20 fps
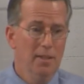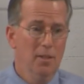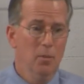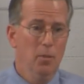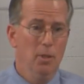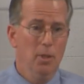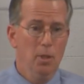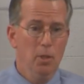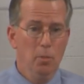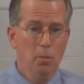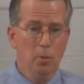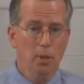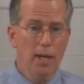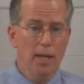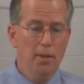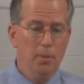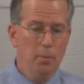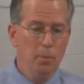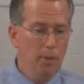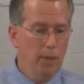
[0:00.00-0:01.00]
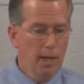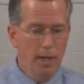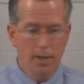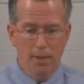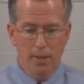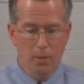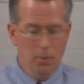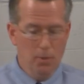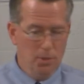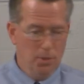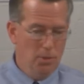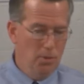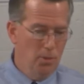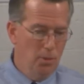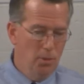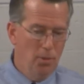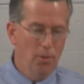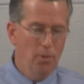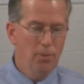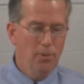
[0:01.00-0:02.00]
When you prayed the prayer, that wasn't
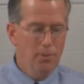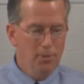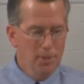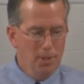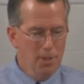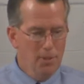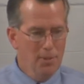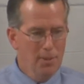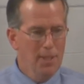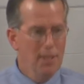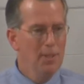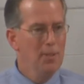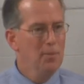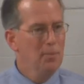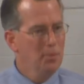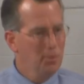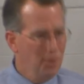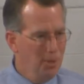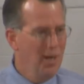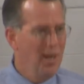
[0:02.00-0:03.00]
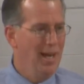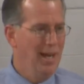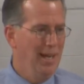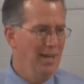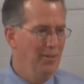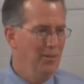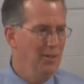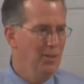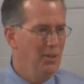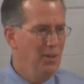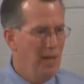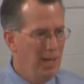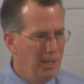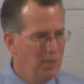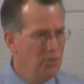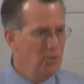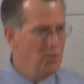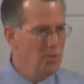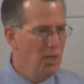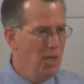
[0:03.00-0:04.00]
all that you needed to pray. When you
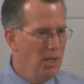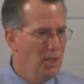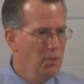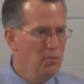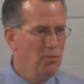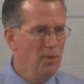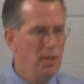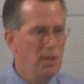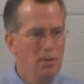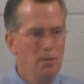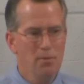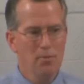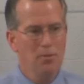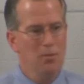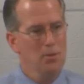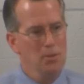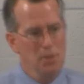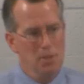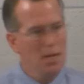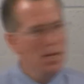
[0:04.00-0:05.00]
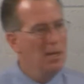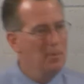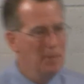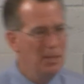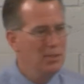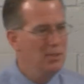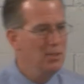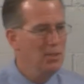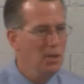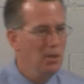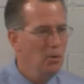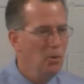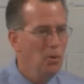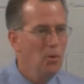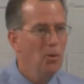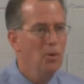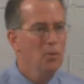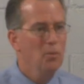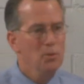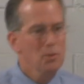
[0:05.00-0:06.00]
exercised faith the first time, that's not
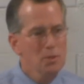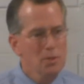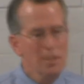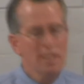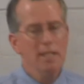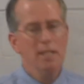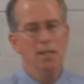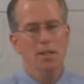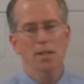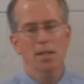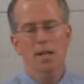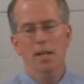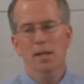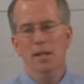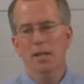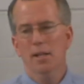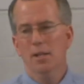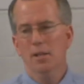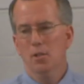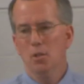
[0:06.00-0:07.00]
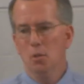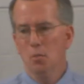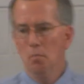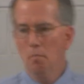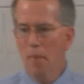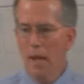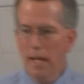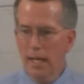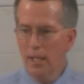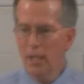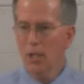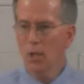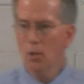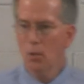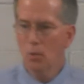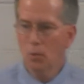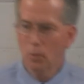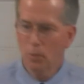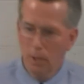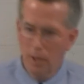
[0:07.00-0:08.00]
all that was needed to make
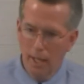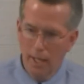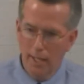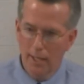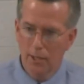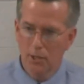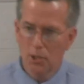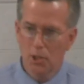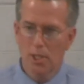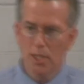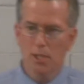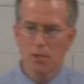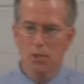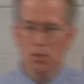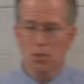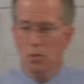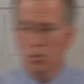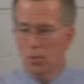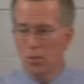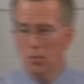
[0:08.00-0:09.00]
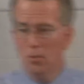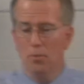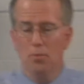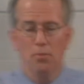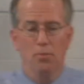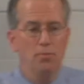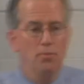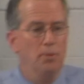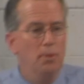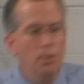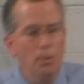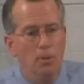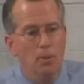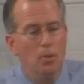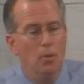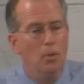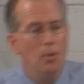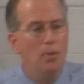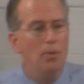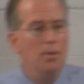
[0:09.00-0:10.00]
you like Jesus or to
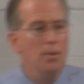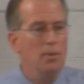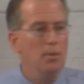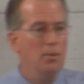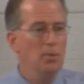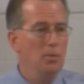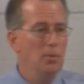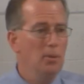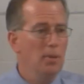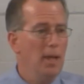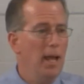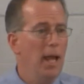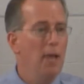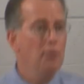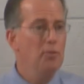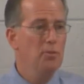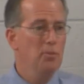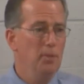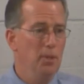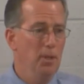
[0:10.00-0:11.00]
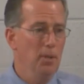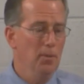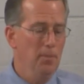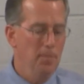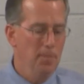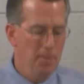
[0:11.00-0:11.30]
fulfill all that the Lord has for you.